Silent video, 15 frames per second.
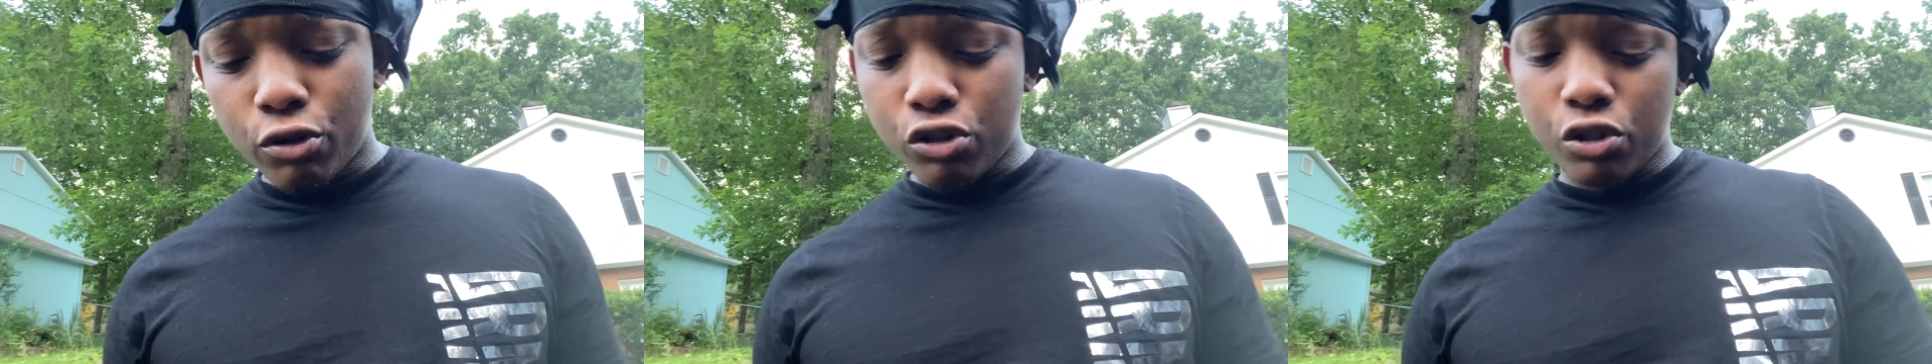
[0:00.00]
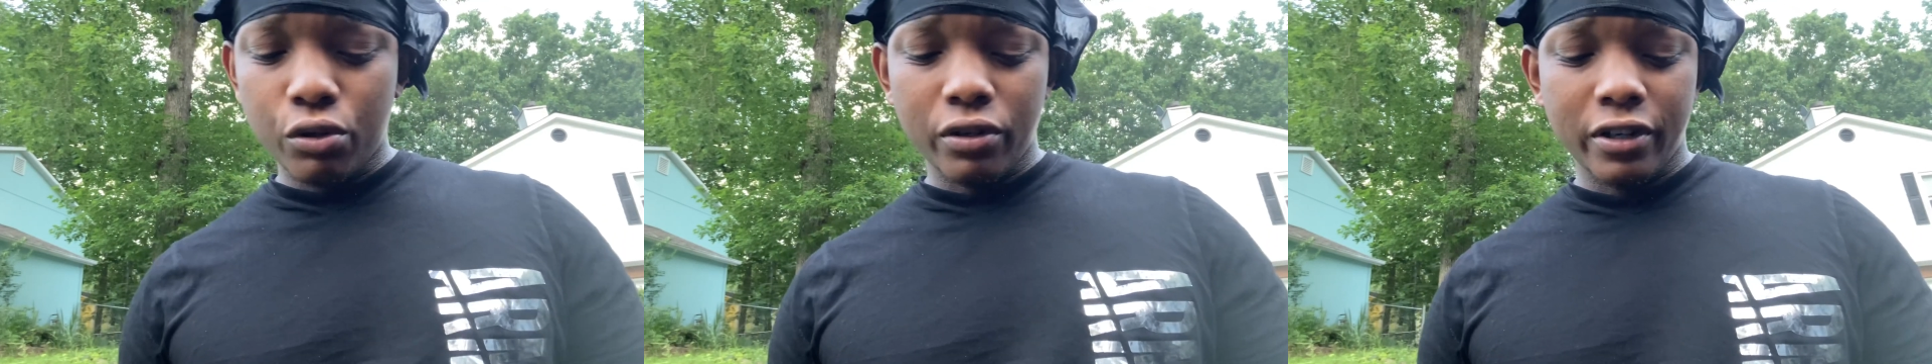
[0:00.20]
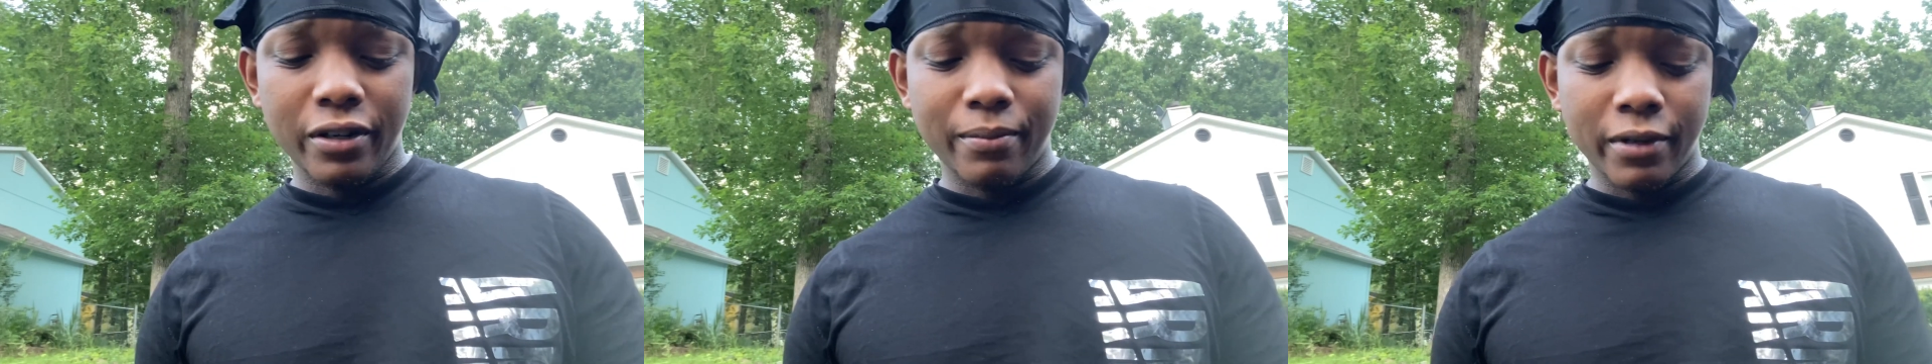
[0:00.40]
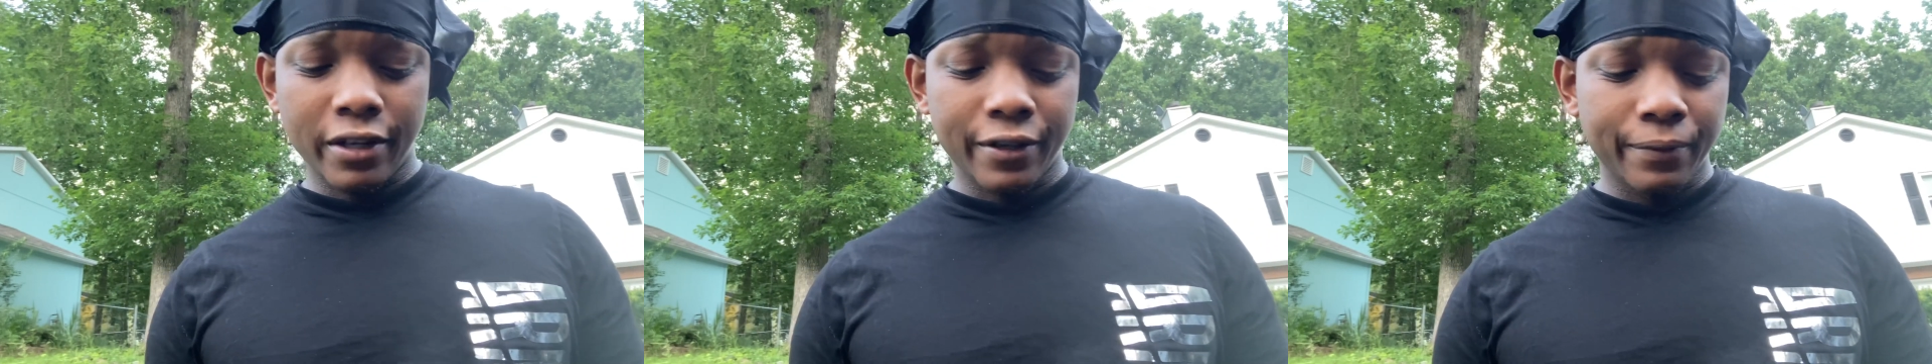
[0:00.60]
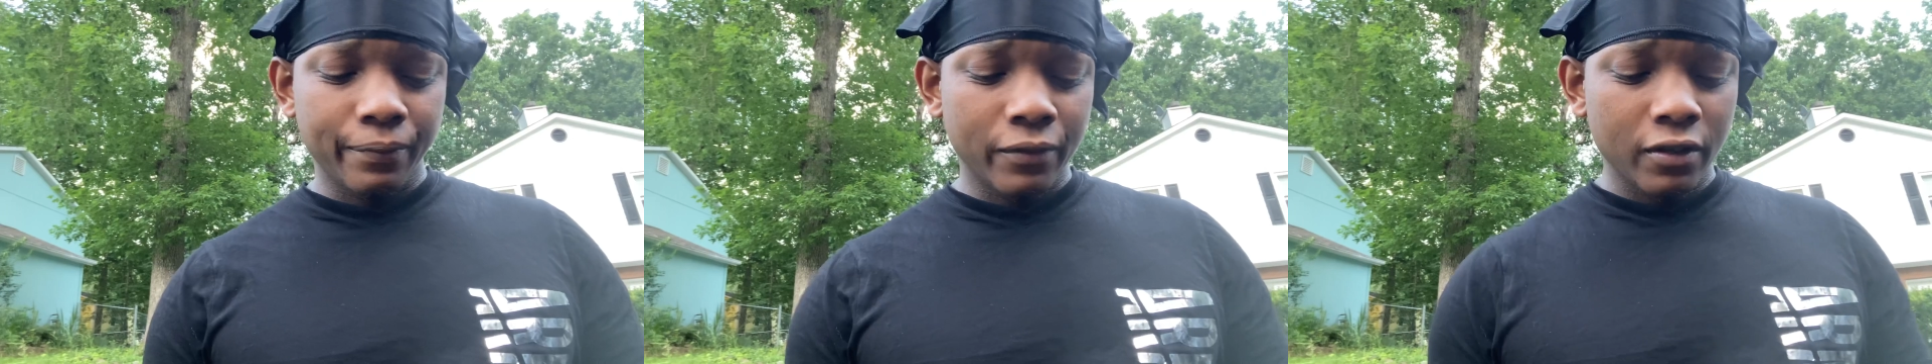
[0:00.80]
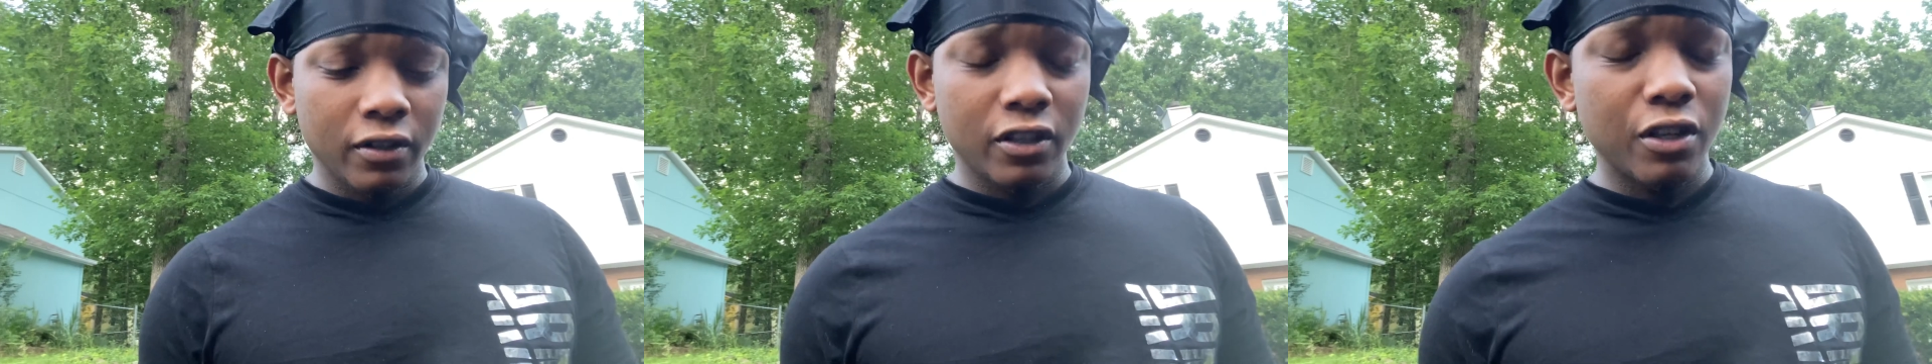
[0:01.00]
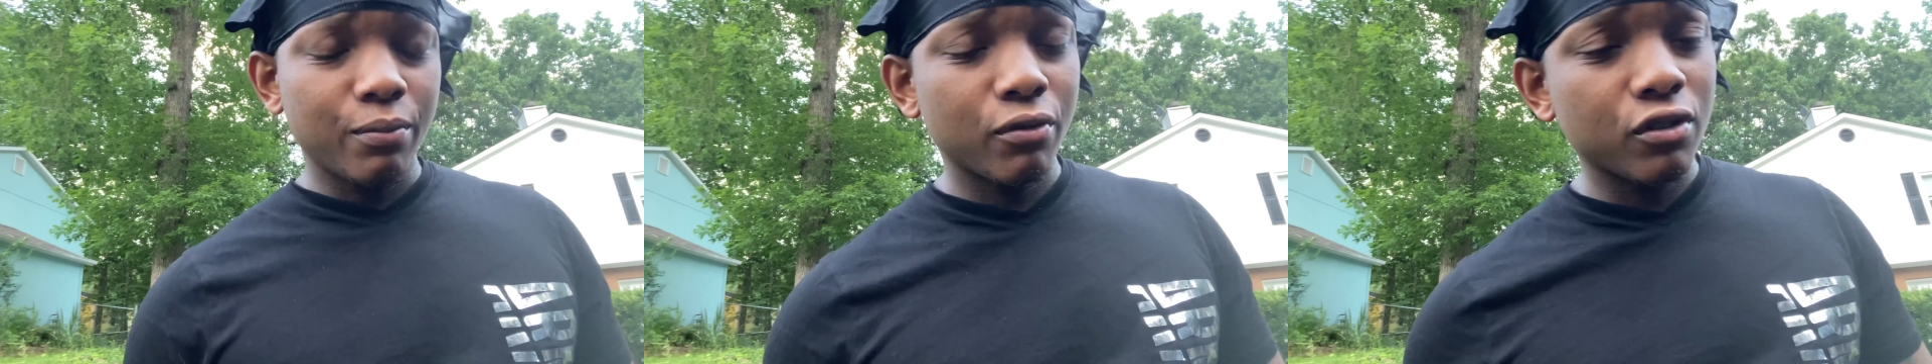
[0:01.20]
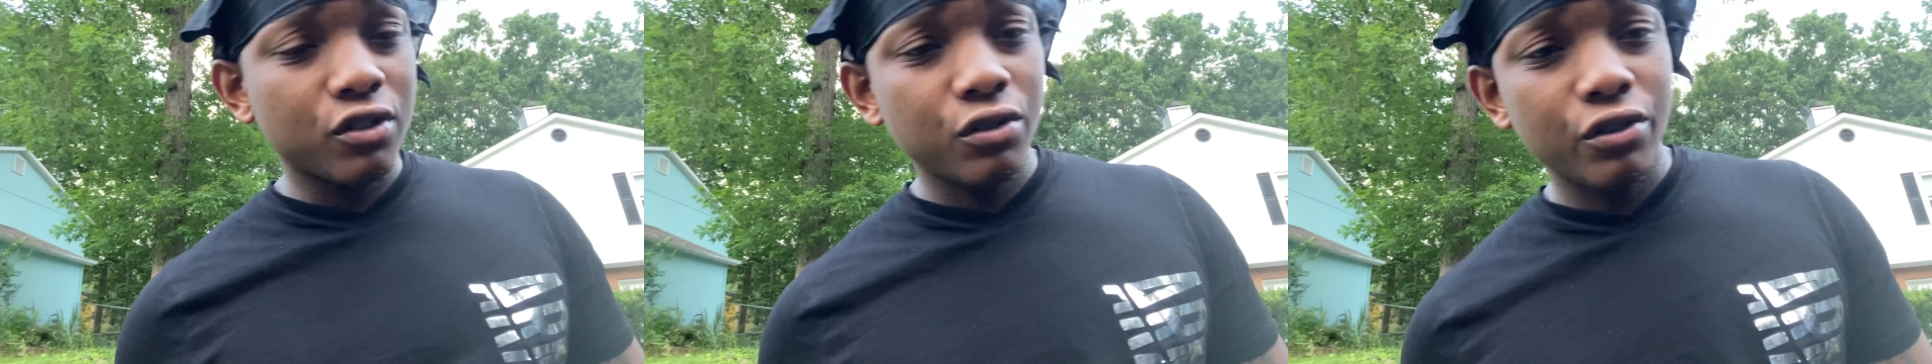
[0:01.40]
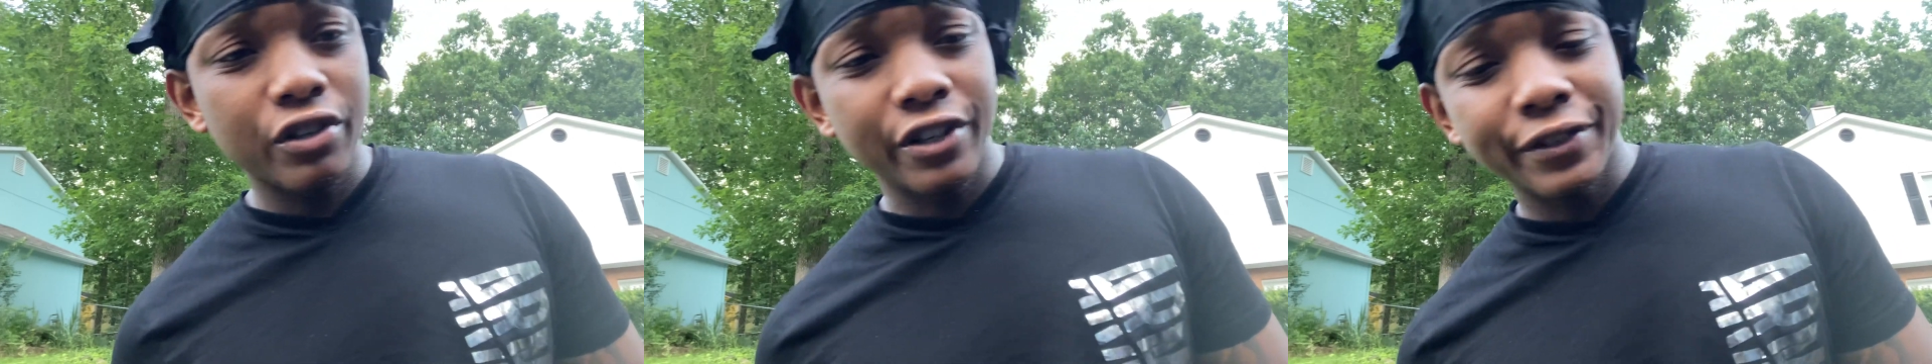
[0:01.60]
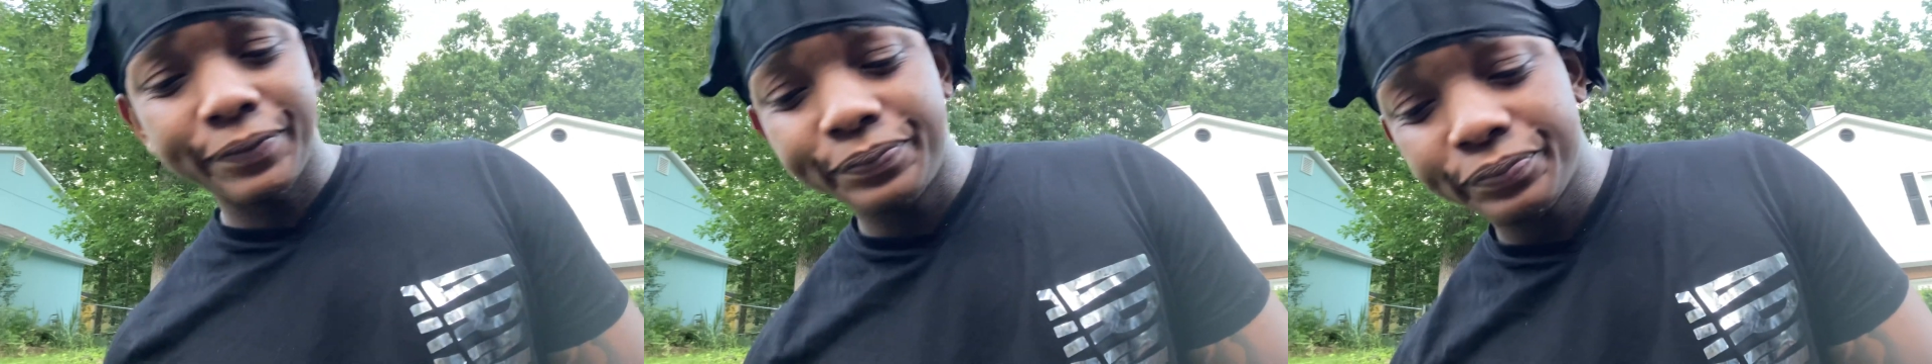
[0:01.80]
on tuning in man keep on
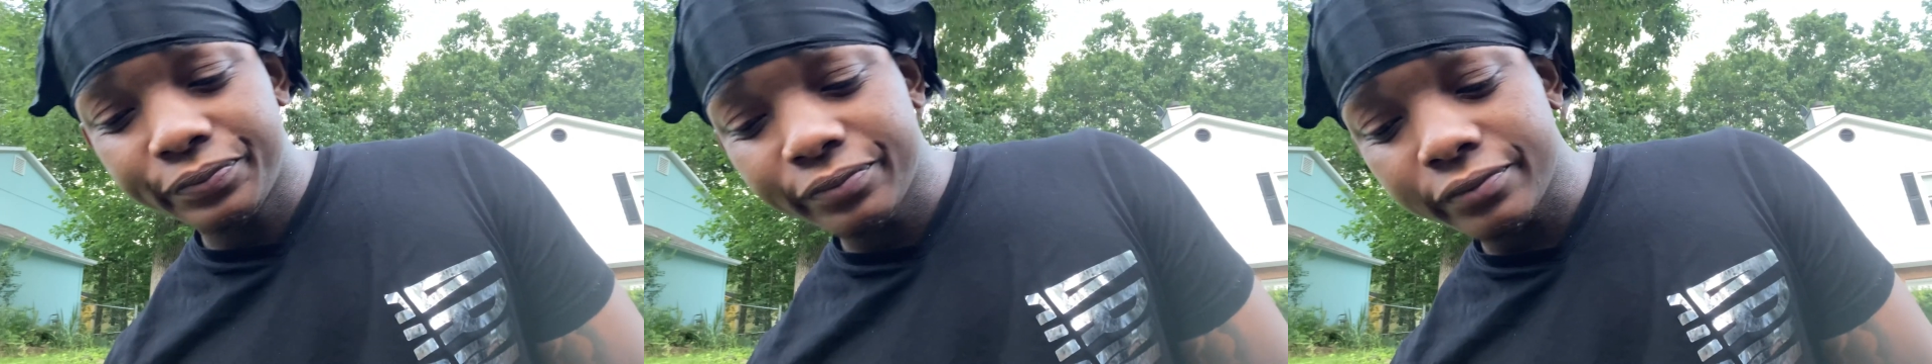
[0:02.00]
tuning